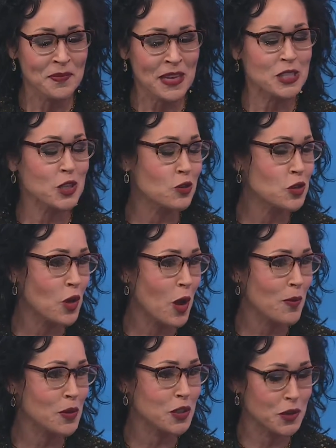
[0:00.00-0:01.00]
social
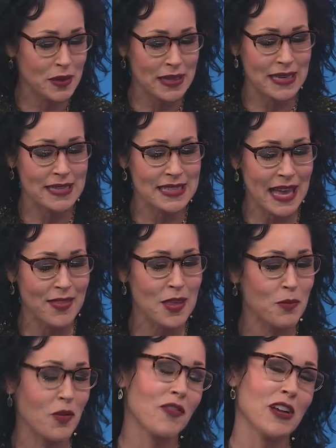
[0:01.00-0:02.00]
opportunities, and
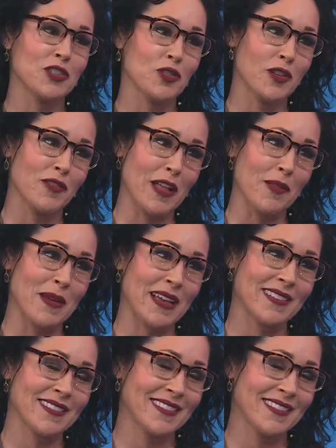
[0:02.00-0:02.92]
then professional development.